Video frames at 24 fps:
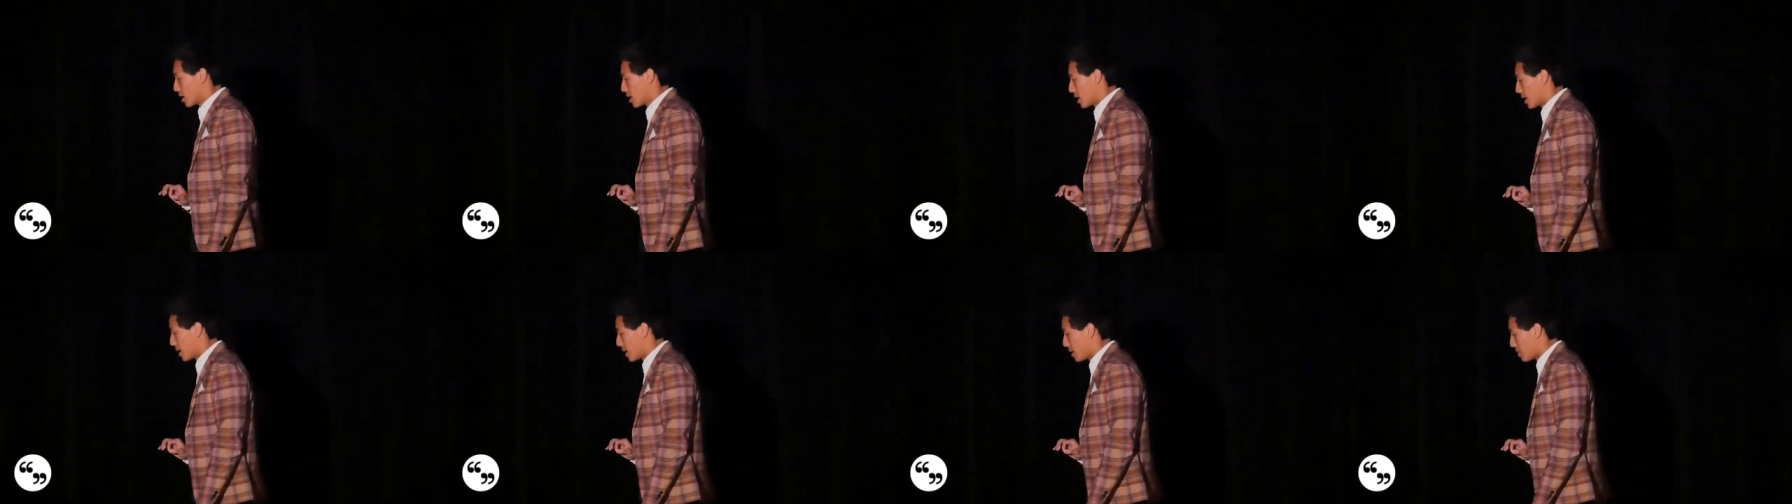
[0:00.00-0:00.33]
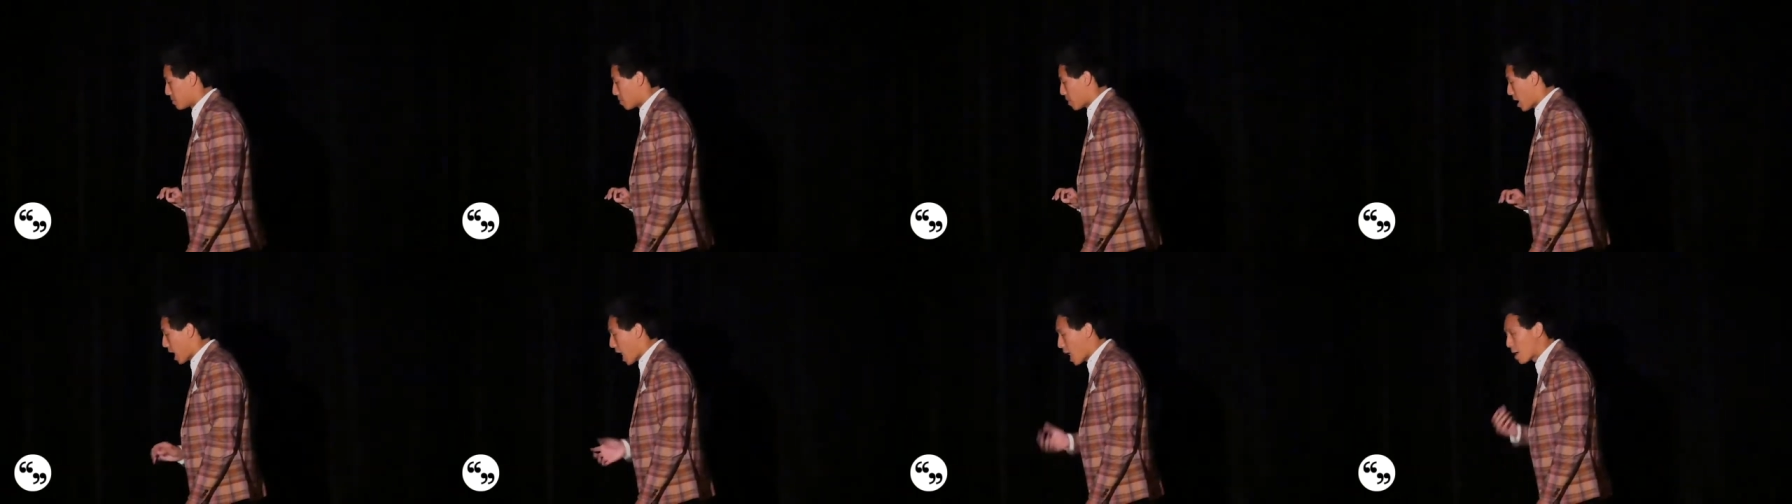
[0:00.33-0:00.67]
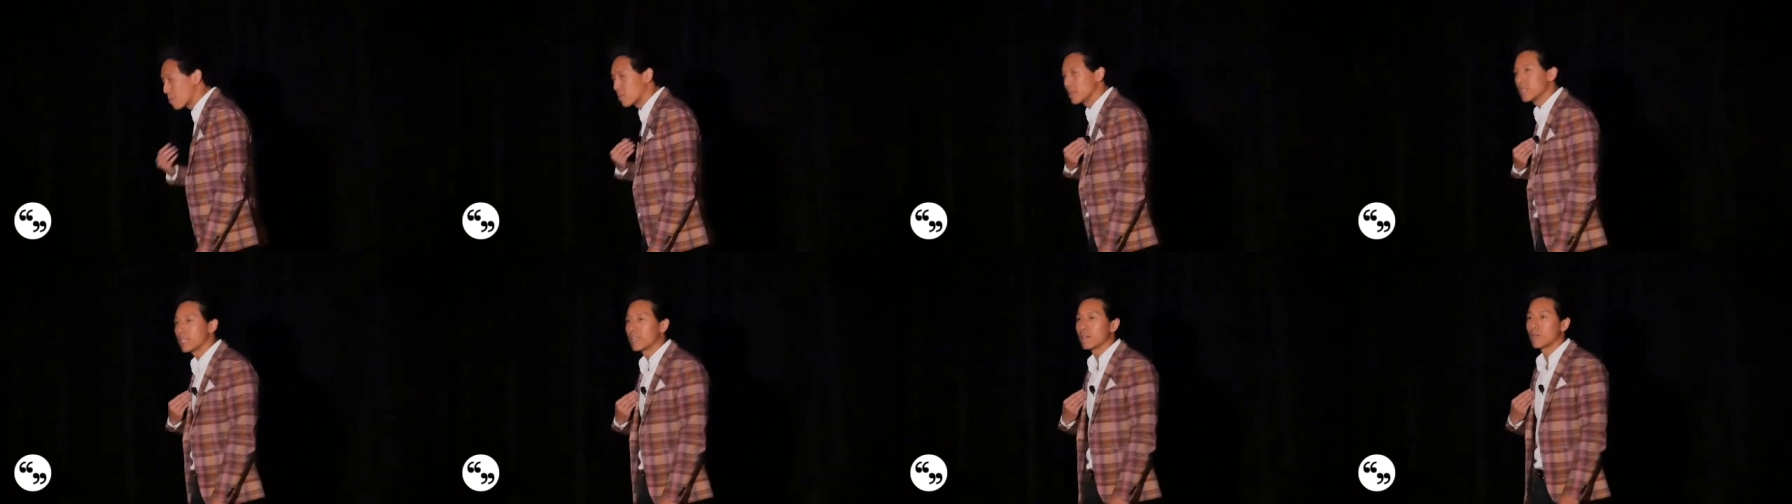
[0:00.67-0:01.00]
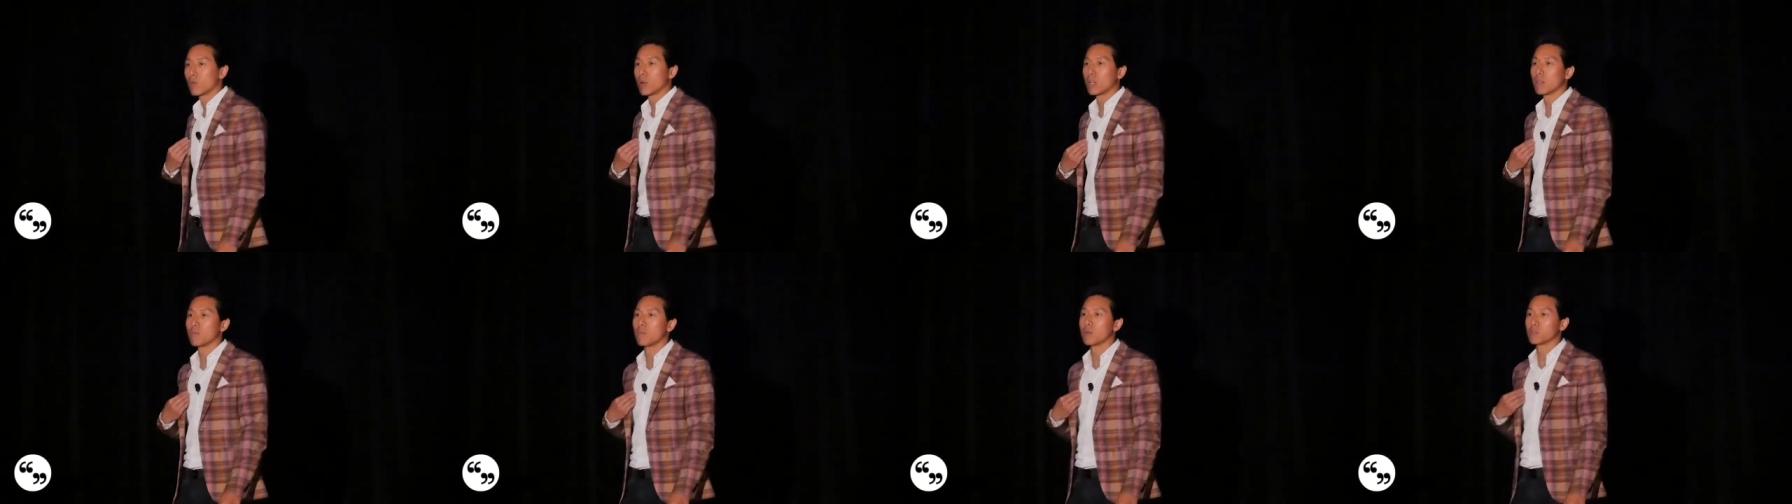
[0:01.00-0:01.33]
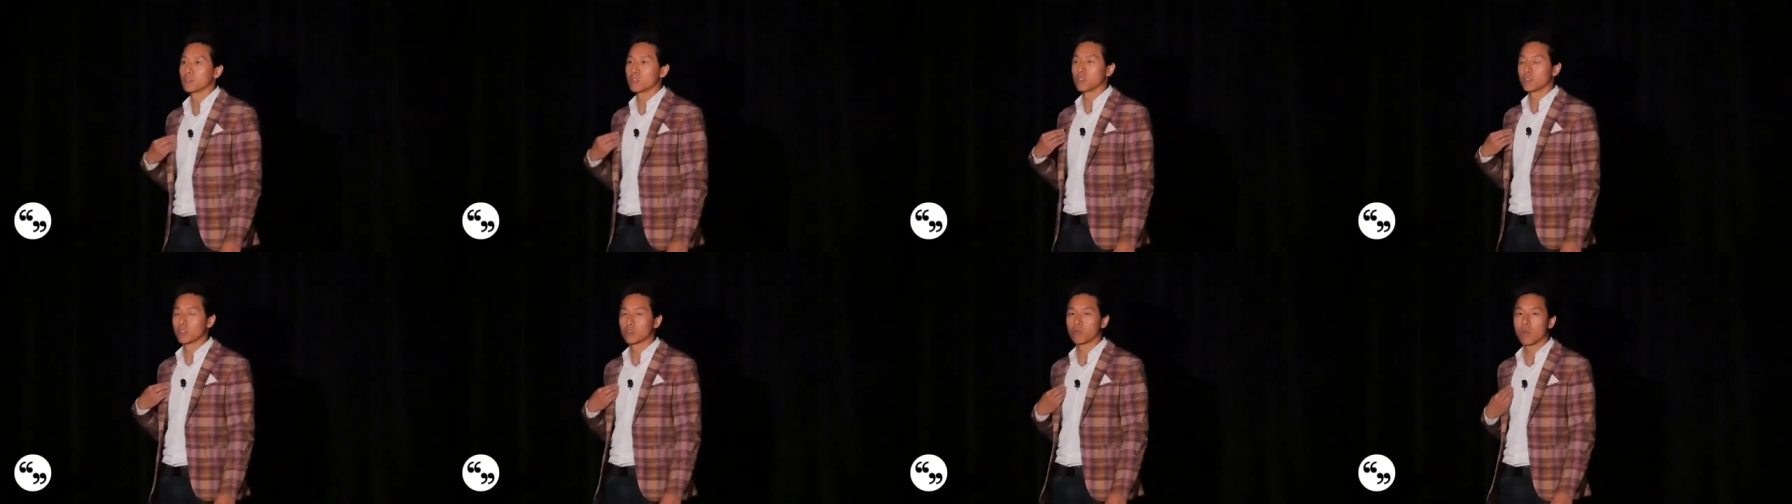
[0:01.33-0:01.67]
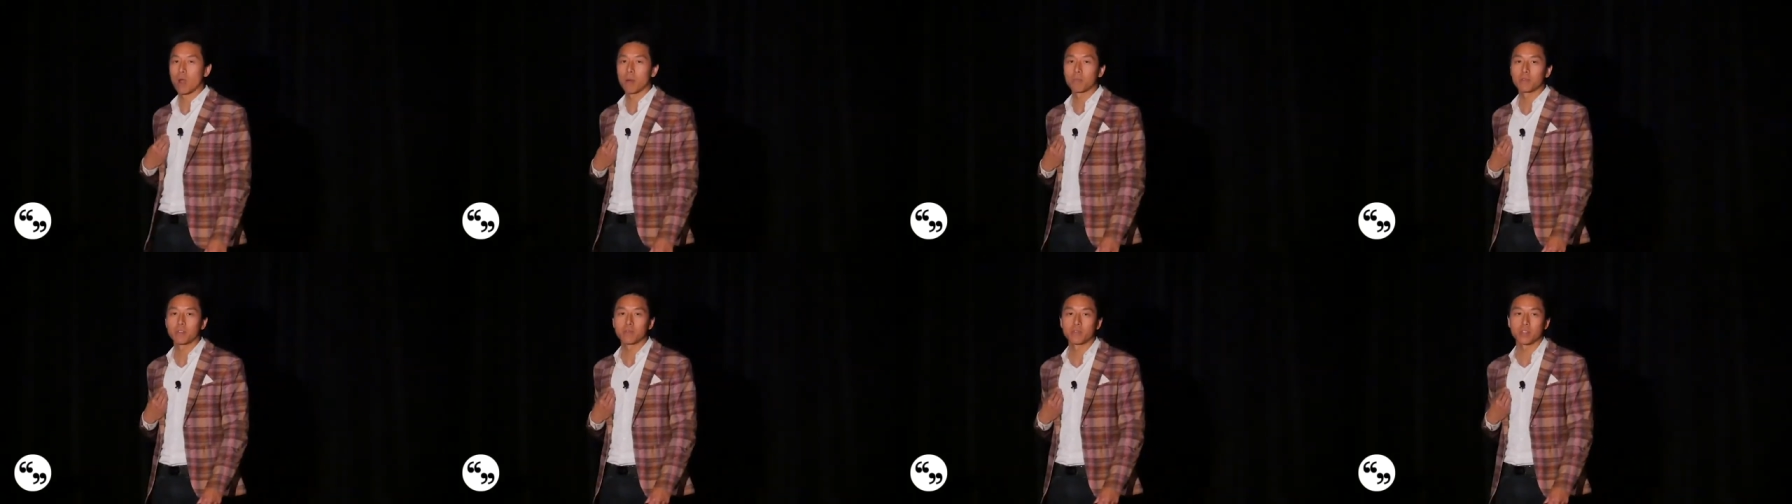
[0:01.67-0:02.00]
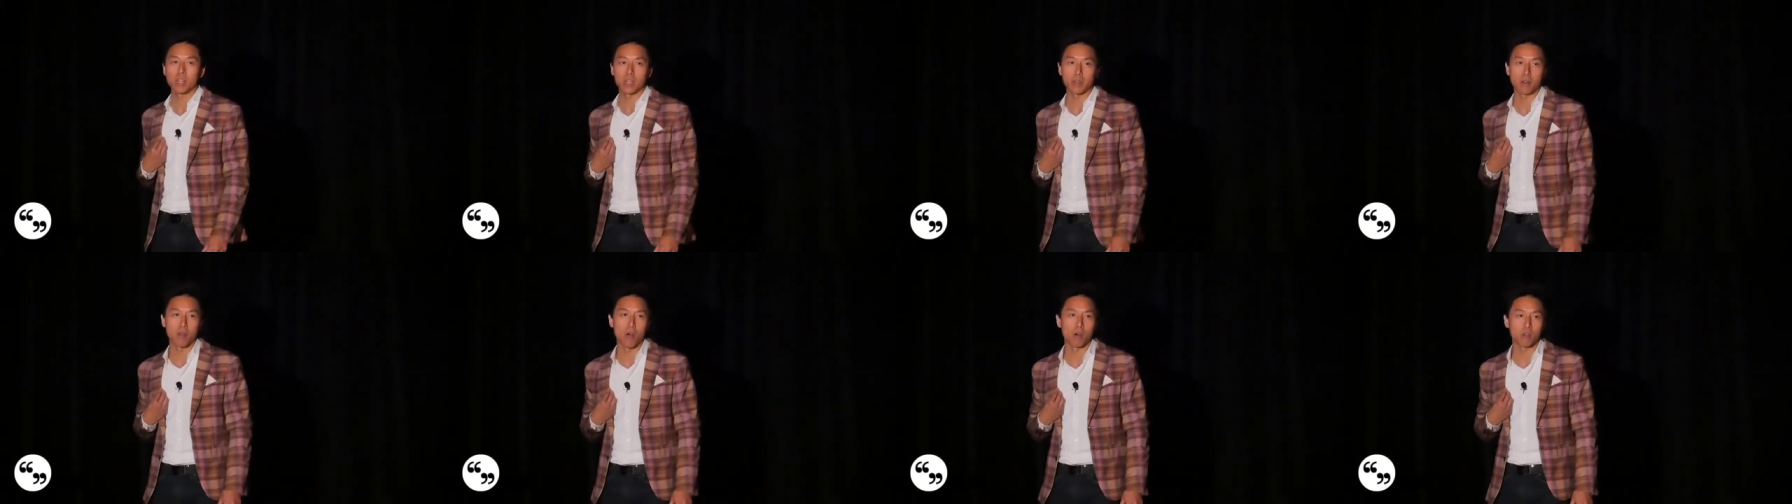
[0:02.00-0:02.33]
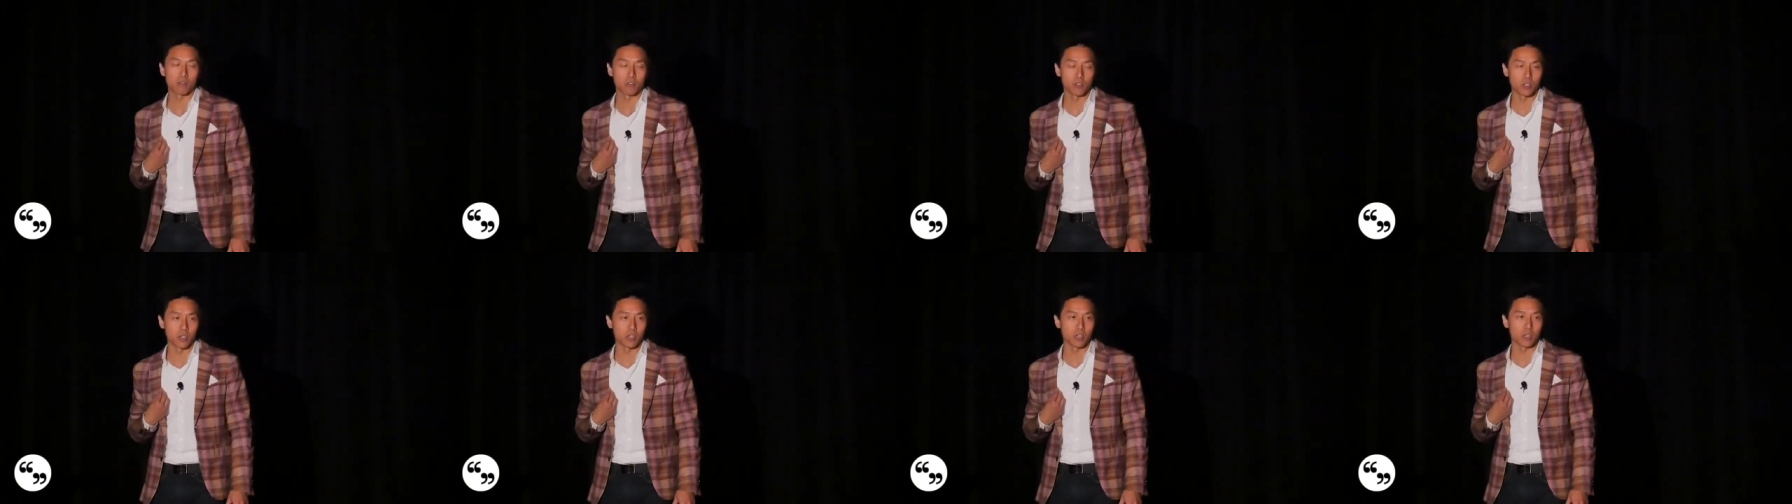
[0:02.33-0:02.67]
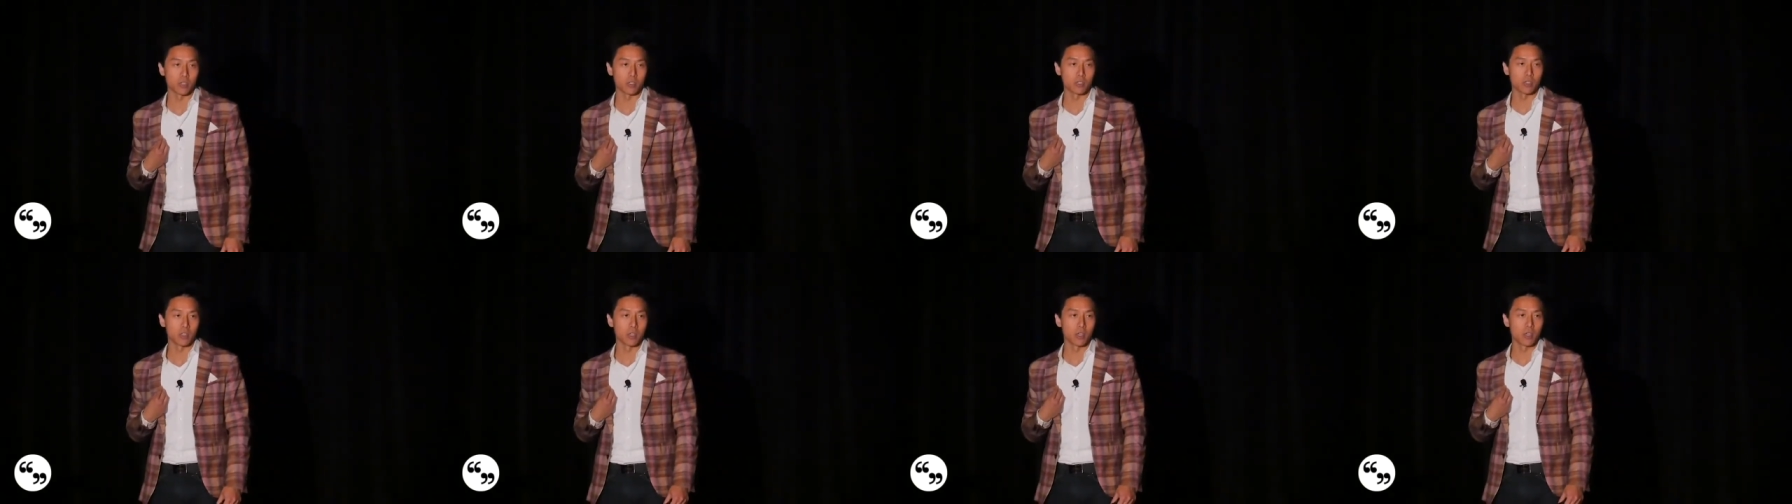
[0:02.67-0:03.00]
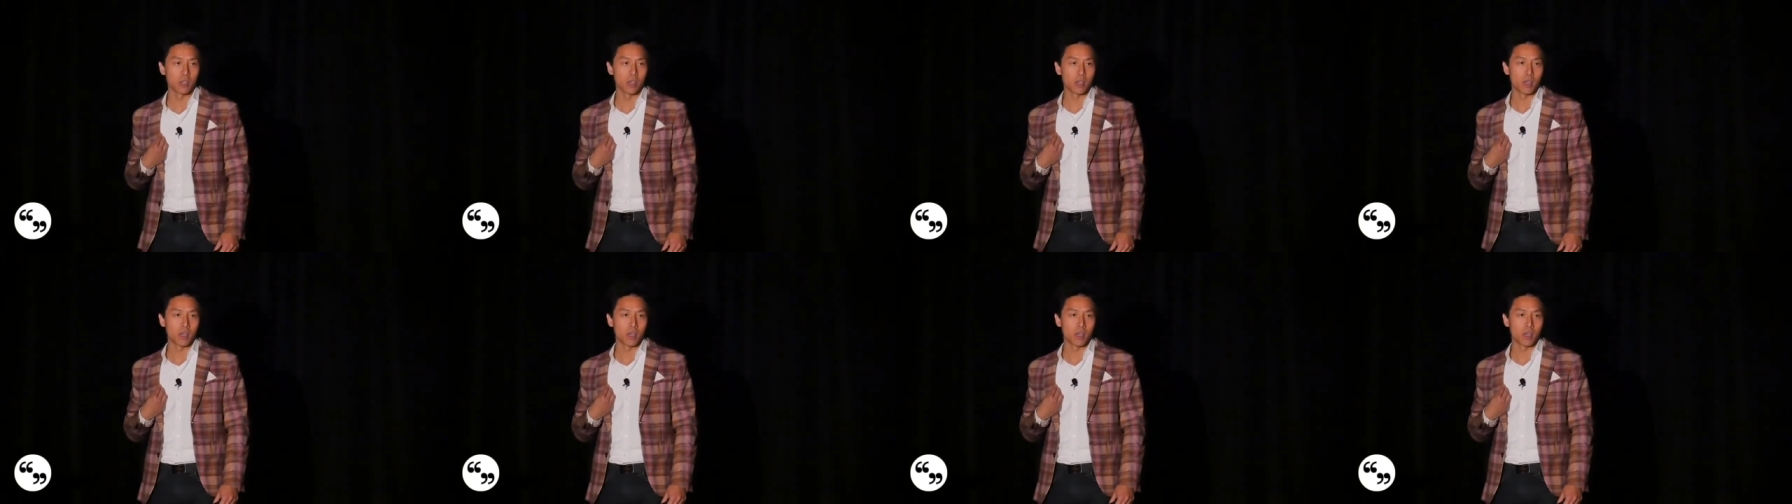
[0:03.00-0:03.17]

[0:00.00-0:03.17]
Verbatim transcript: um, I believe, one of the most disruptive technologies